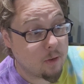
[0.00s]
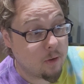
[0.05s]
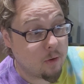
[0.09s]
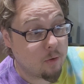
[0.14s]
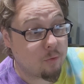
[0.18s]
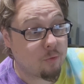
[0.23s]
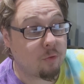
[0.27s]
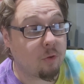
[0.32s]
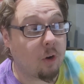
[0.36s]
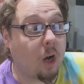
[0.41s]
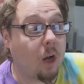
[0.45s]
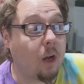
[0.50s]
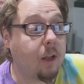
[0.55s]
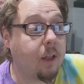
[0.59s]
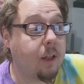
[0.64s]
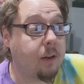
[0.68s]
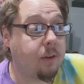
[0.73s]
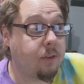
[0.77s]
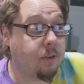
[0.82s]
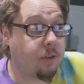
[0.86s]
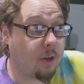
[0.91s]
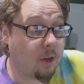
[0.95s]
Frog
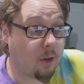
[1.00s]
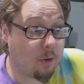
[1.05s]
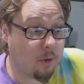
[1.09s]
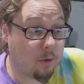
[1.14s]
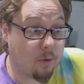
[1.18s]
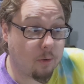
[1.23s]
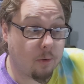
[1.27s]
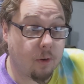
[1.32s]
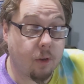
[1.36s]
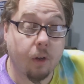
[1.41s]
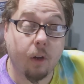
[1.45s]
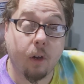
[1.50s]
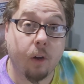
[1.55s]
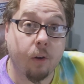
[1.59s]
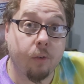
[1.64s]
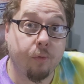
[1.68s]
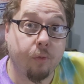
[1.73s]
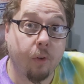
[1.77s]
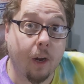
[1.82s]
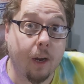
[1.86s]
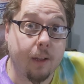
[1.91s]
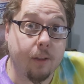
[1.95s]
and Toad Are
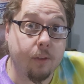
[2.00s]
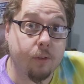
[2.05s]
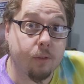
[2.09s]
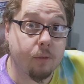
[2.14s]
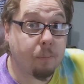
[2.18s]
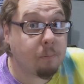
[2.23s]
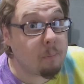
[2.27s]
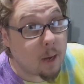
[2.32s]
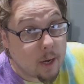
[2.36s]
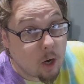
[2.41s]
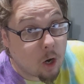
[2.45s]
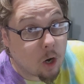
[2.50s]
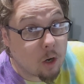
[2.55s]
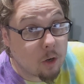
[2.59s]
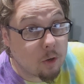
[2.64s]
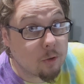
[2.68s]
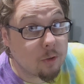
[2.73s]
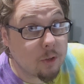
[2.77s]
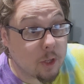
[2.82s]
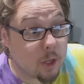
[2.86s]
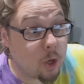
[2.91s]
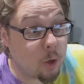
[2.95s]
Friends by
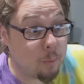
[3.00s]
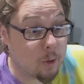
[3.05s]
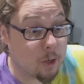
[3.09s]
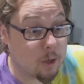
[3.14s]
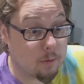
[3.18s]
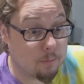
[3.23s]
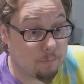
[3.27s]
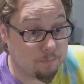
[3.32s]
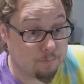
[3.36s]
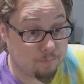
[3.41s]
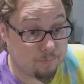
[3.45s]
Arnold Lobel.